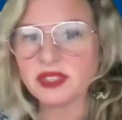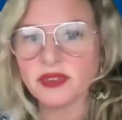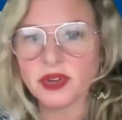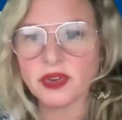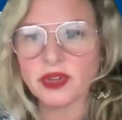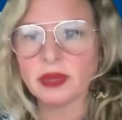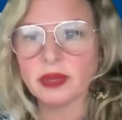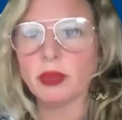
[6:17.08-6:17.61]
that's
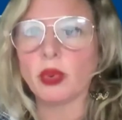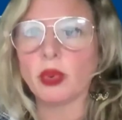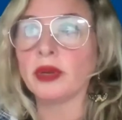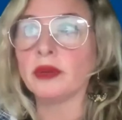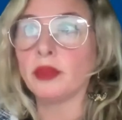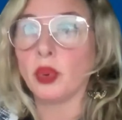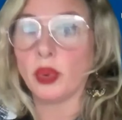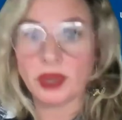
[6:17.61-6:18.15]
a very
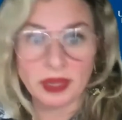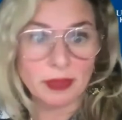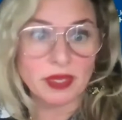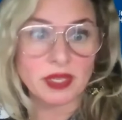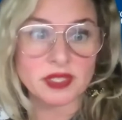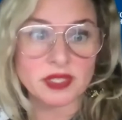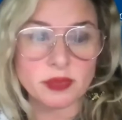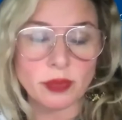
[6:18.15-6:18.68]
important point
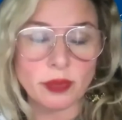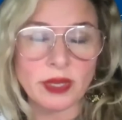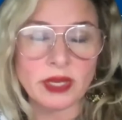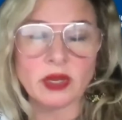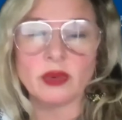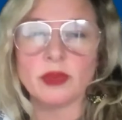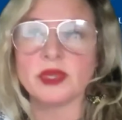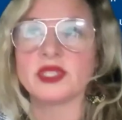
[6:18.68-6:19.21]
because
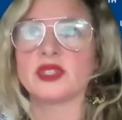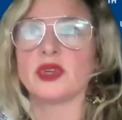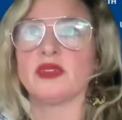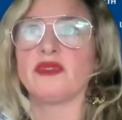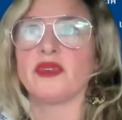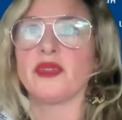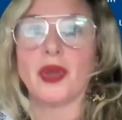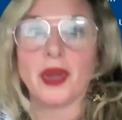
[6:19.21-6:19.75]
we know what's
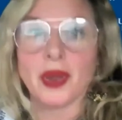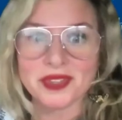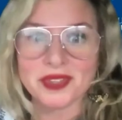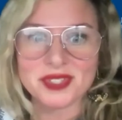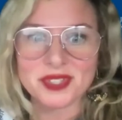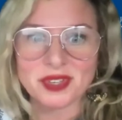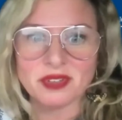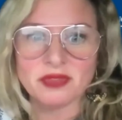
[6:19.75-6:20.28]
good for the heart
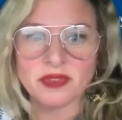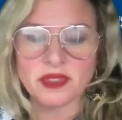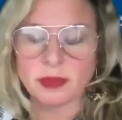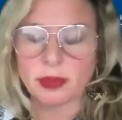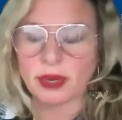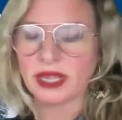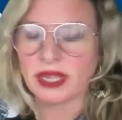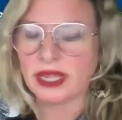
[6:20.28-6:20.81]
is good for
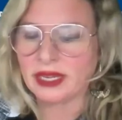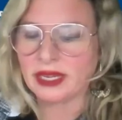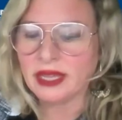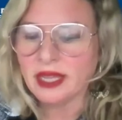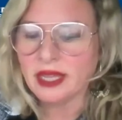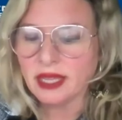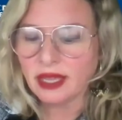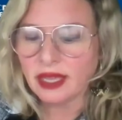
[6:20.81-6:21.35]
the
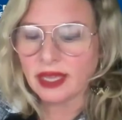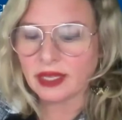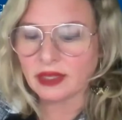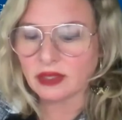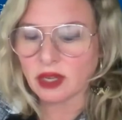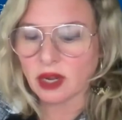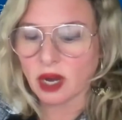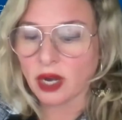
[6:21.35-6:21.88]
brain.
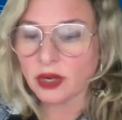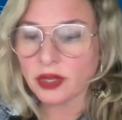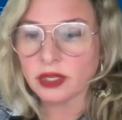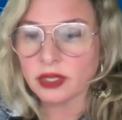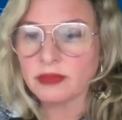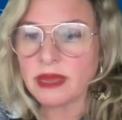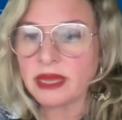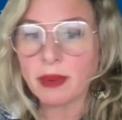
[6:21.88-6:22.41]
And
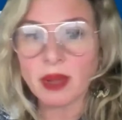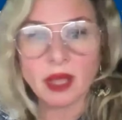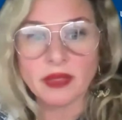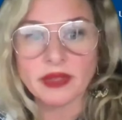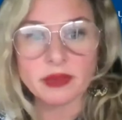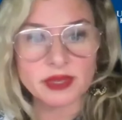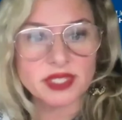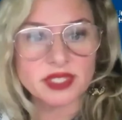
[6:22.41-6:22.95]

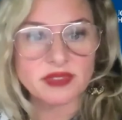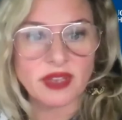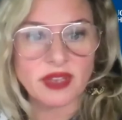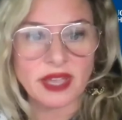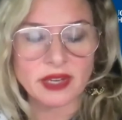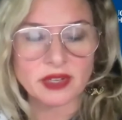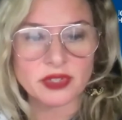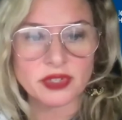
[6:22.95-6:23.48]
cardiometabolic risk
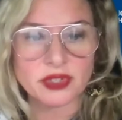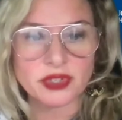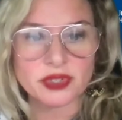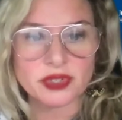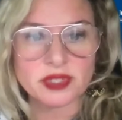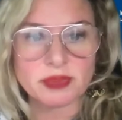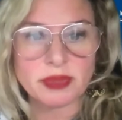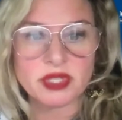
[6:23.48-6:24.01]

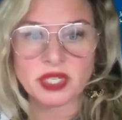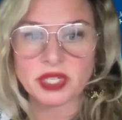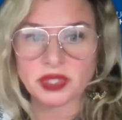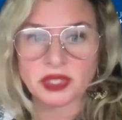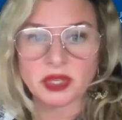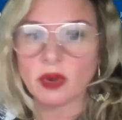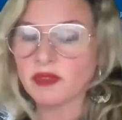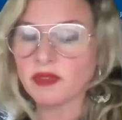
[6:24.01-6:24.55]
factors,
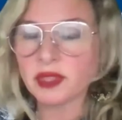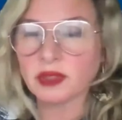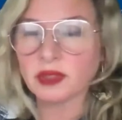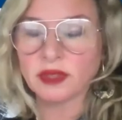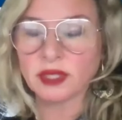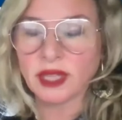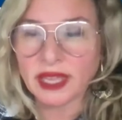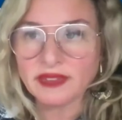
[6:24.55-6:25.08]
particularly over
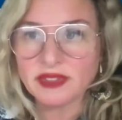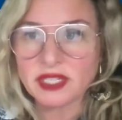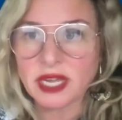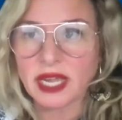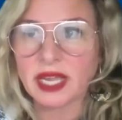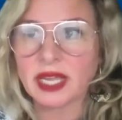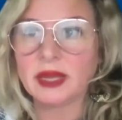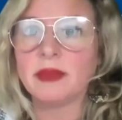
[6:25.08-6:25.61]
the
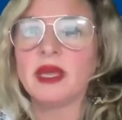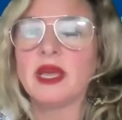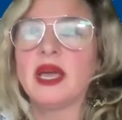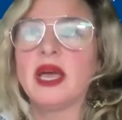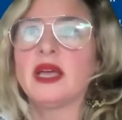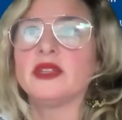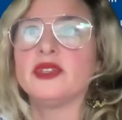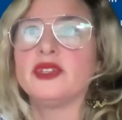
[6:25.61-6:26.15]
lifetime,
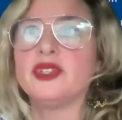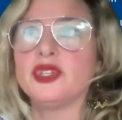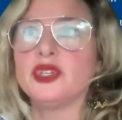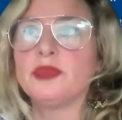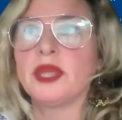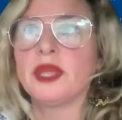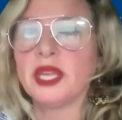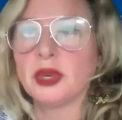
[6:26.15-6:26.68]

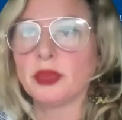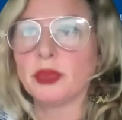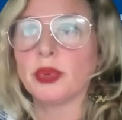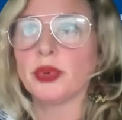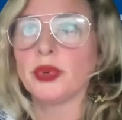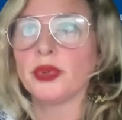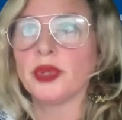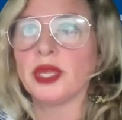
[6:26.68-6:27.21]
do play a
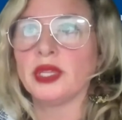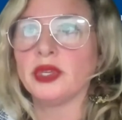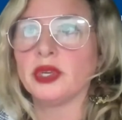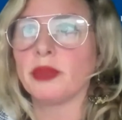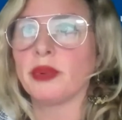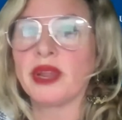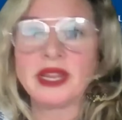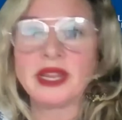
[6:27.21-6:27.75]
role in
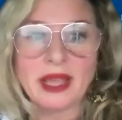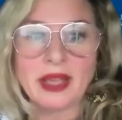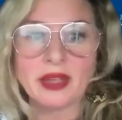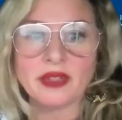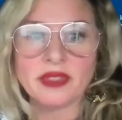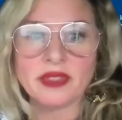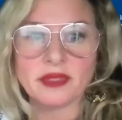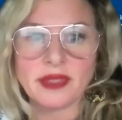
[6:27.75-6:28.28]
your brain
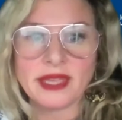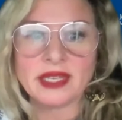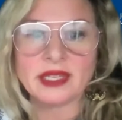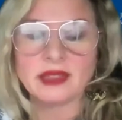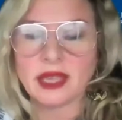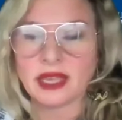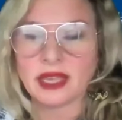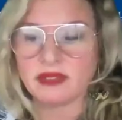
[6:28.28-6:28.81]
health late
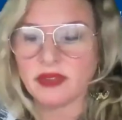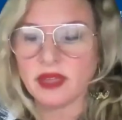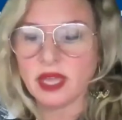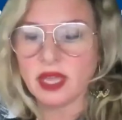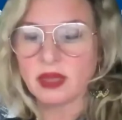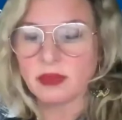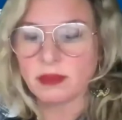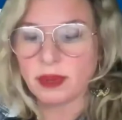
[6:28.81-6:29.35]
in life.
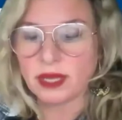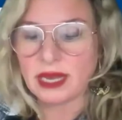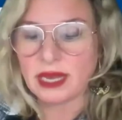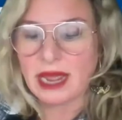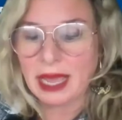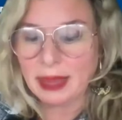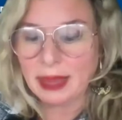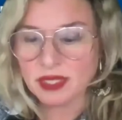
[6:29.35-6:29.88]

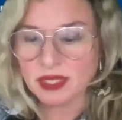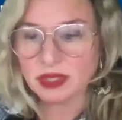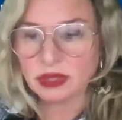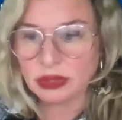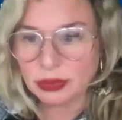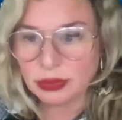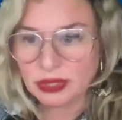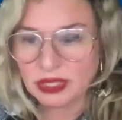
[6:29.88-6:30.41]
But
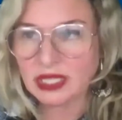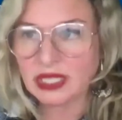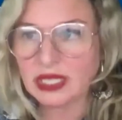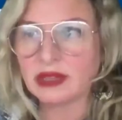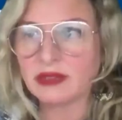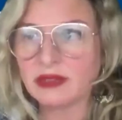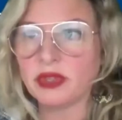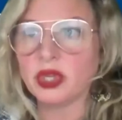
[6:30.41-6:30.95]

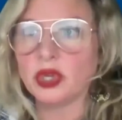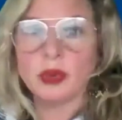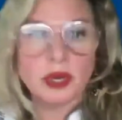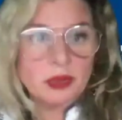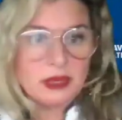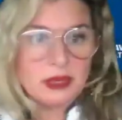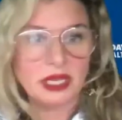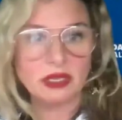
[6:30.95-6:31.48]
absolutely, if you
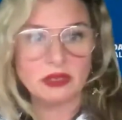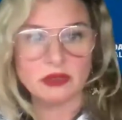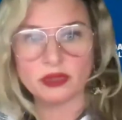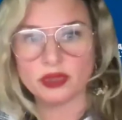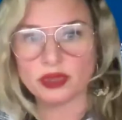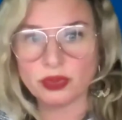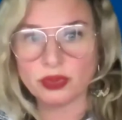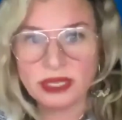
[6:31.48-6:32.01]
are
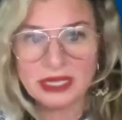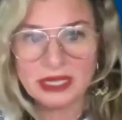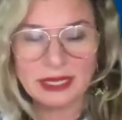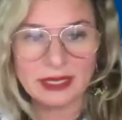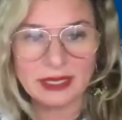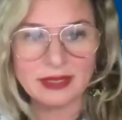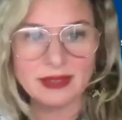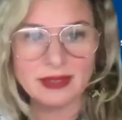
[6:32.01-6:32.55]
being
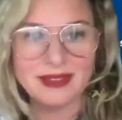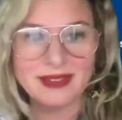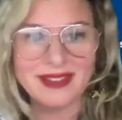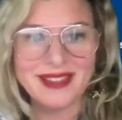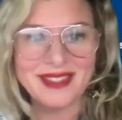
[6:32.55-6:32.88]
treated,